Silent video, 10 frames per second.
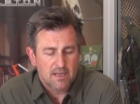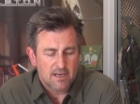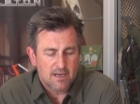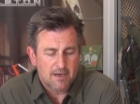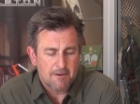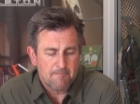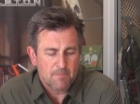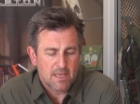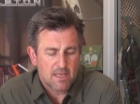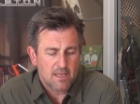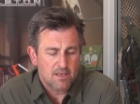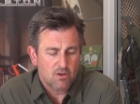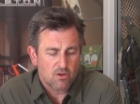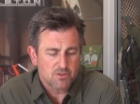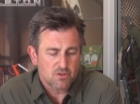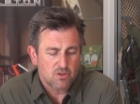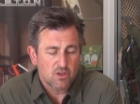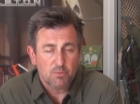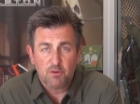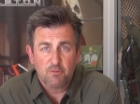um, and also you
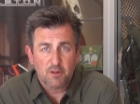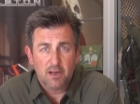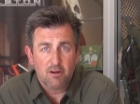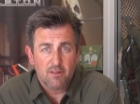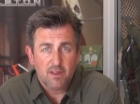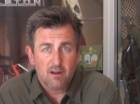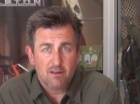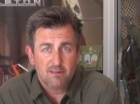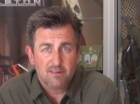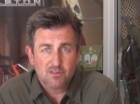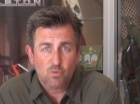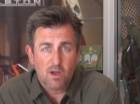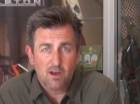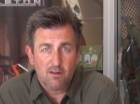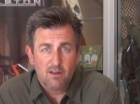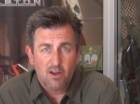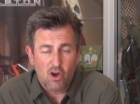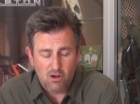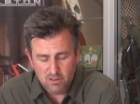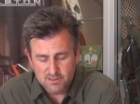could put a flare in there as well,
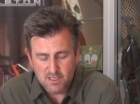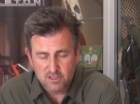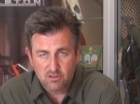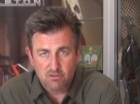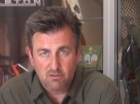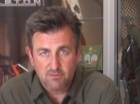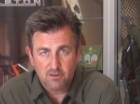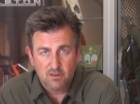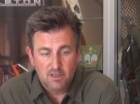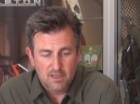all inside your Crovel.